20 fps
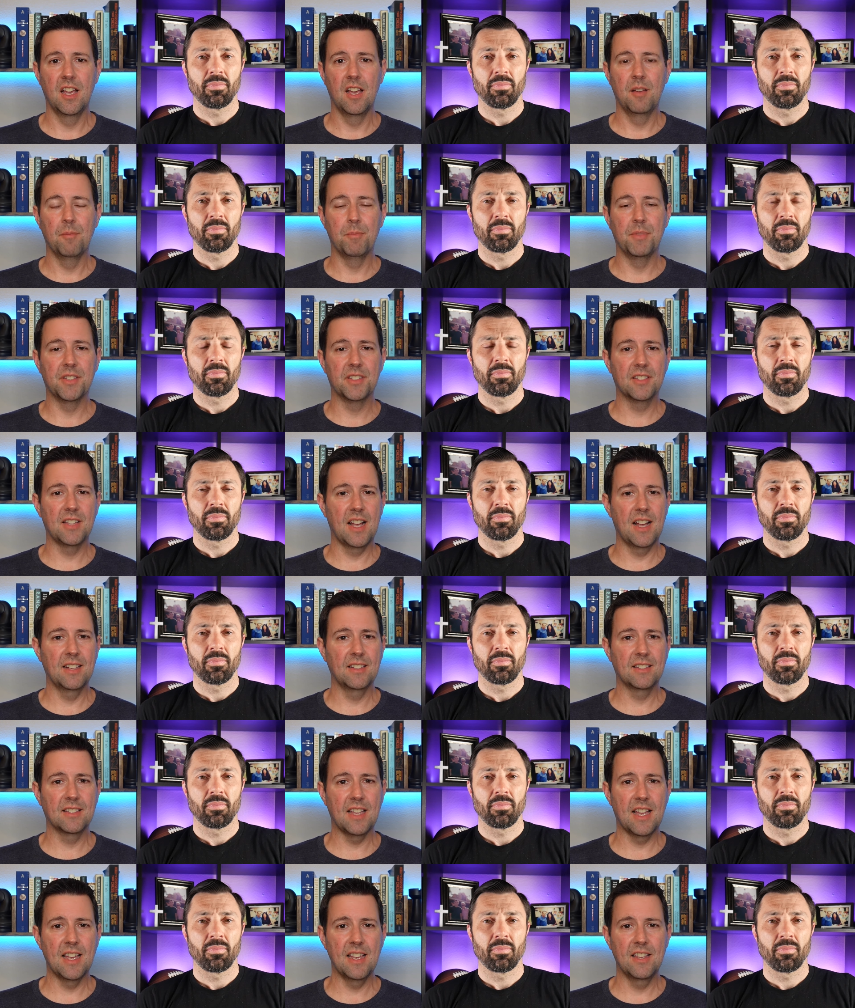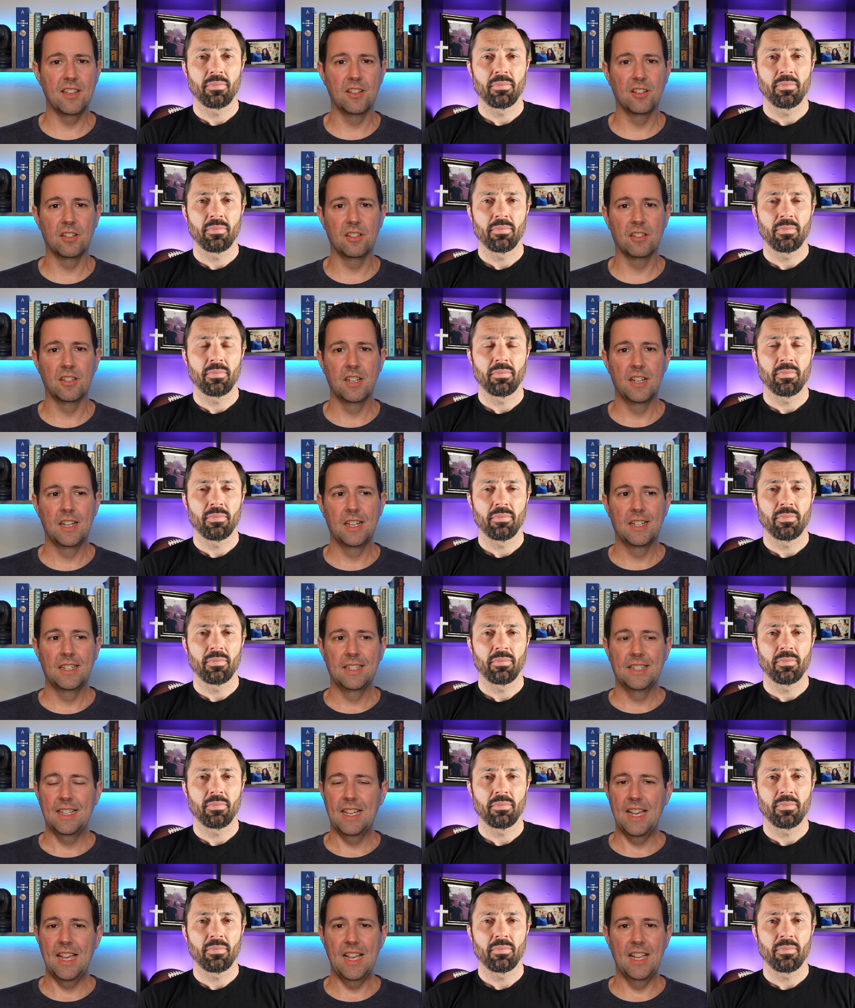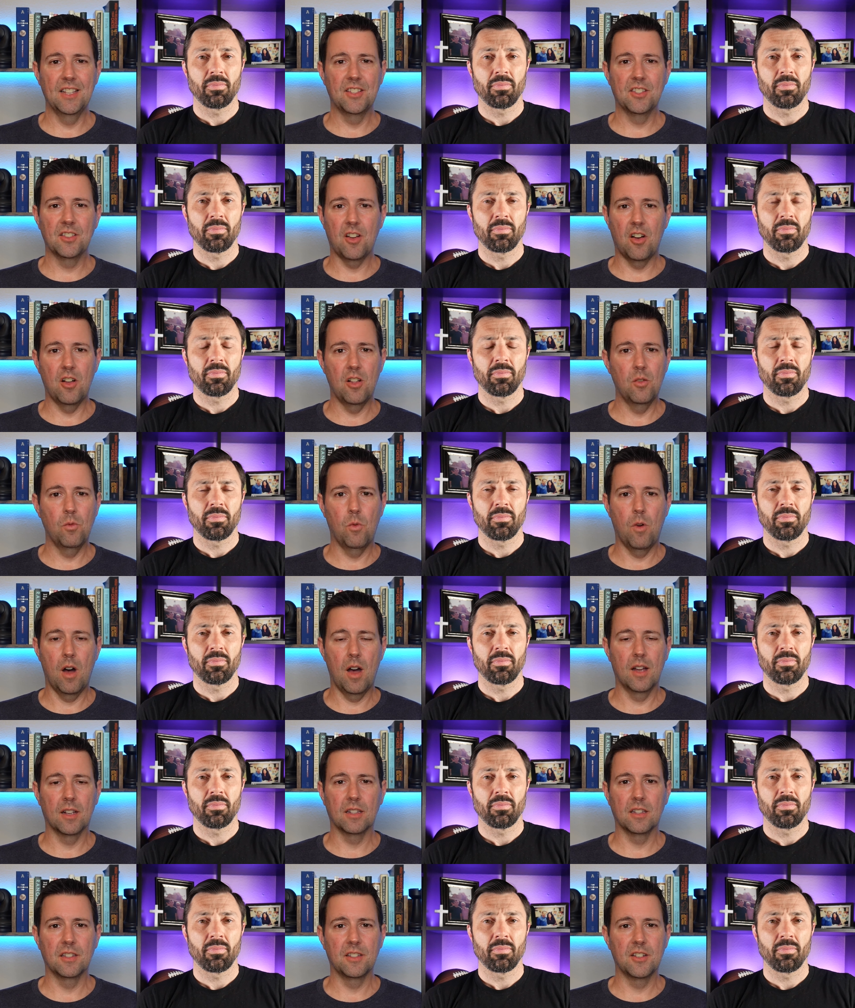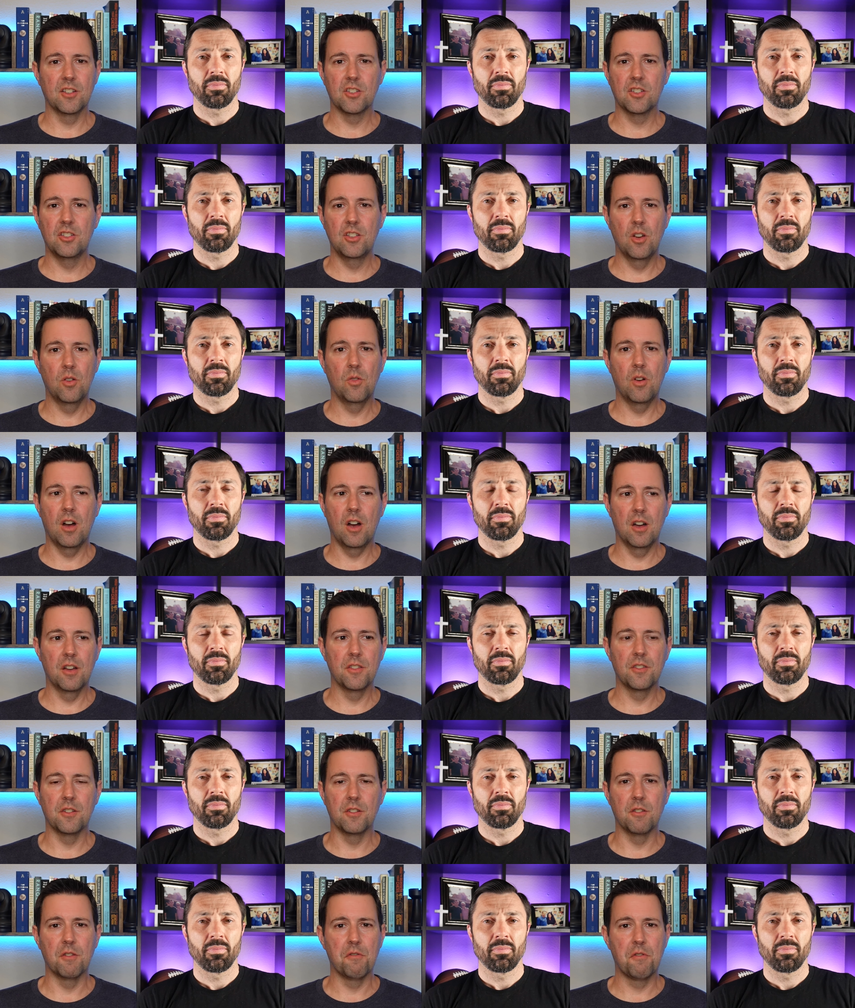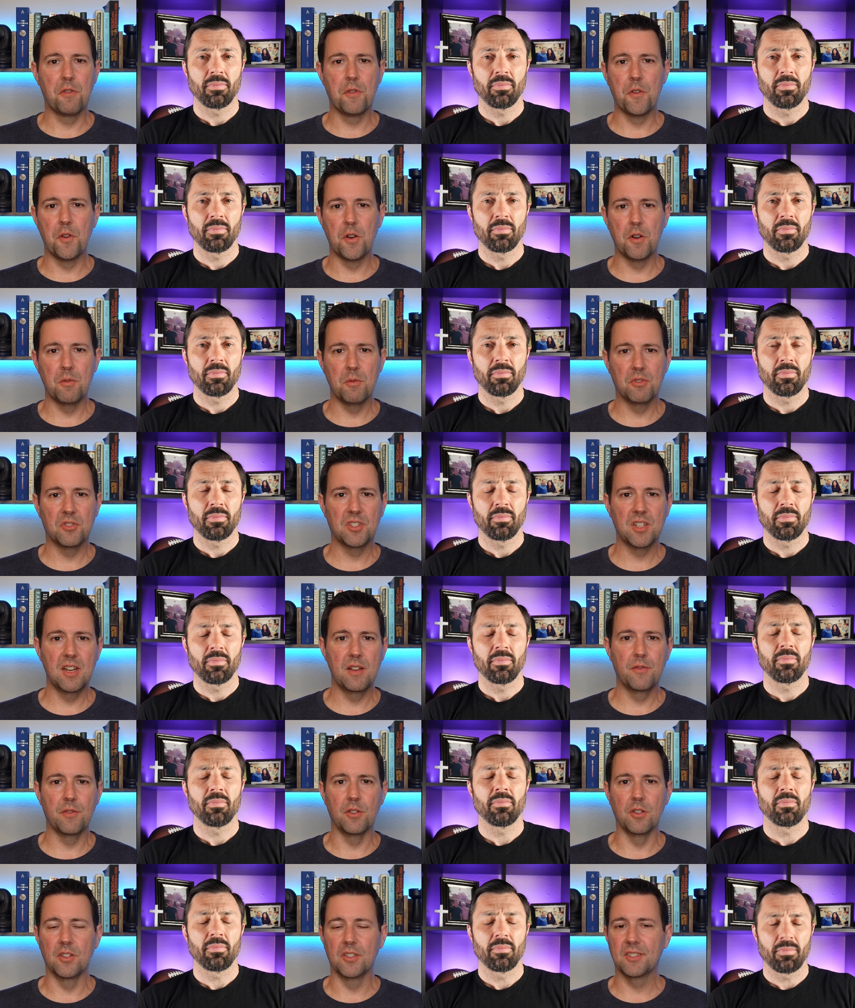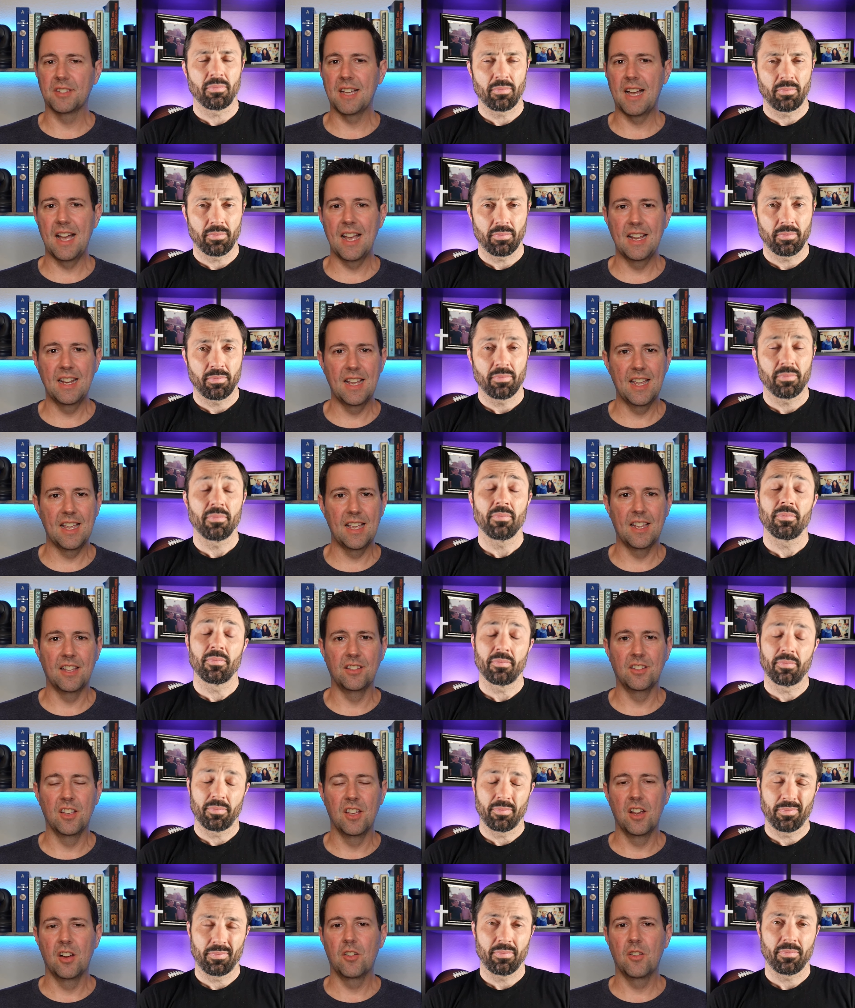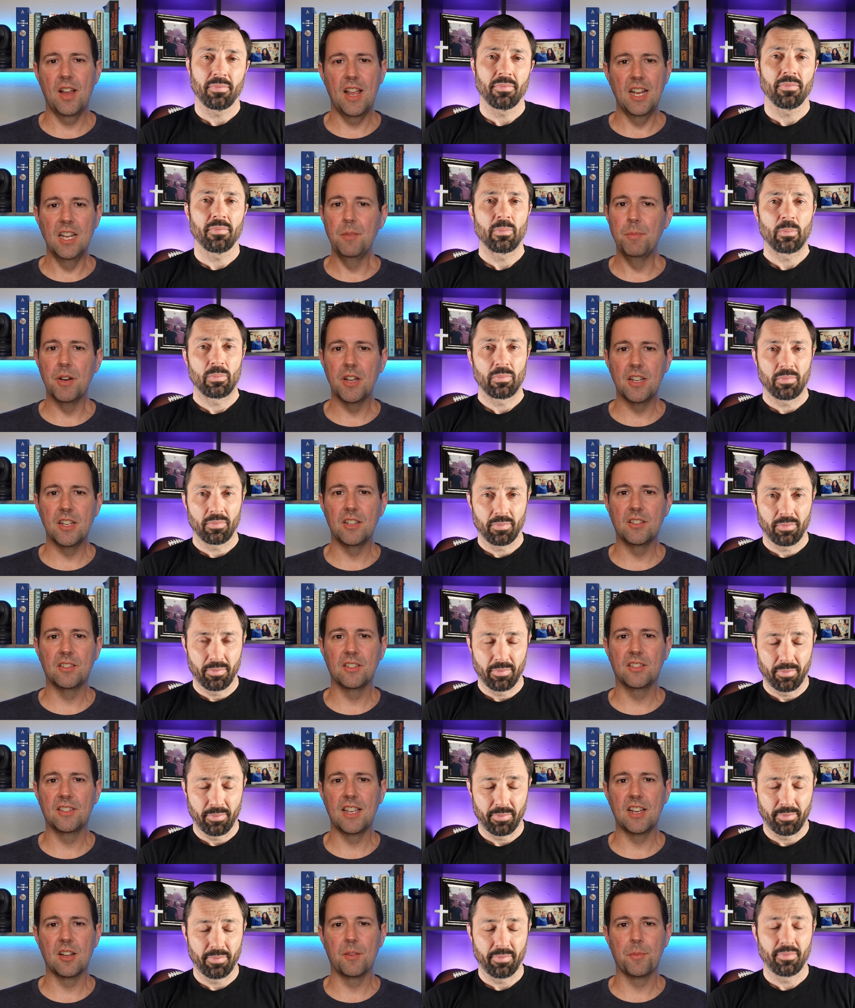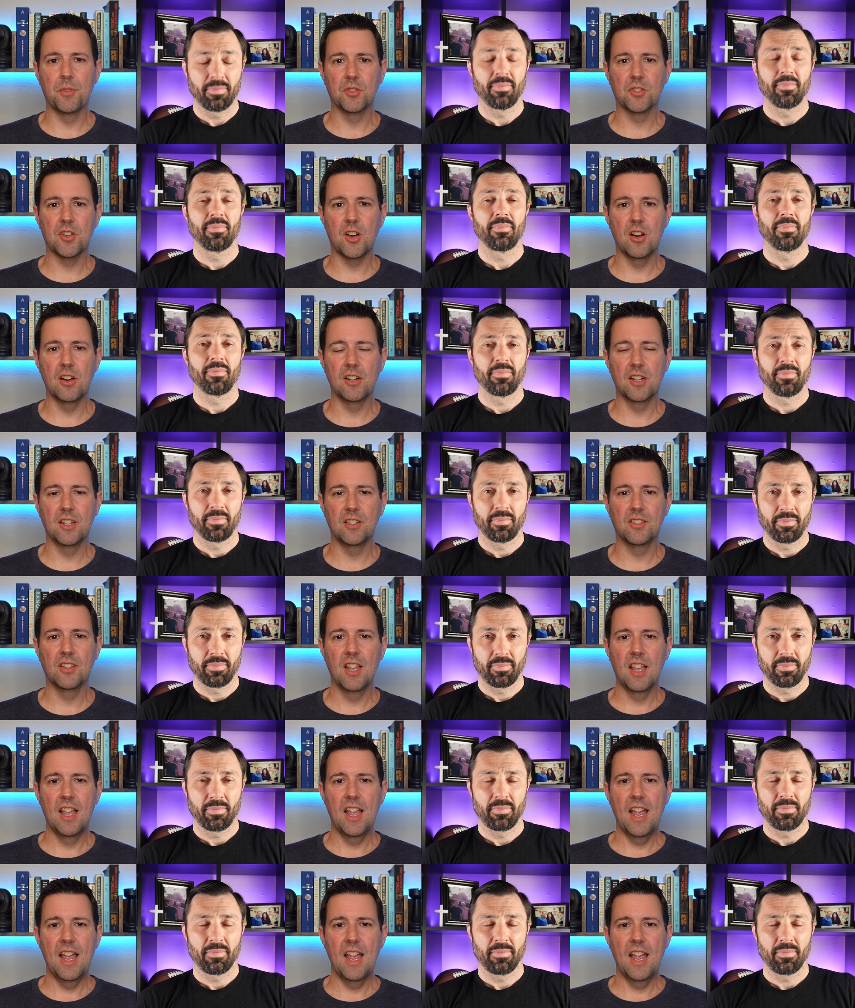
Speaker 1: Besides Ty Hill, it's all Waddle. There's no other third receiver, tight end, or anybody to take up those targets.